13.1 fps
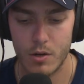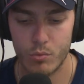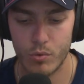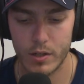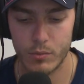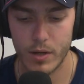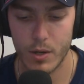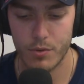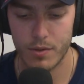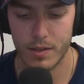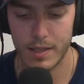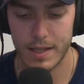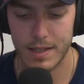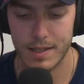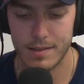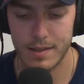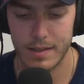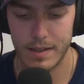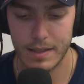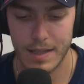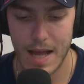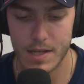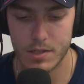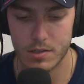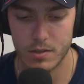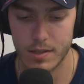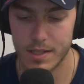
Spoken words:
run away with it like he did last year?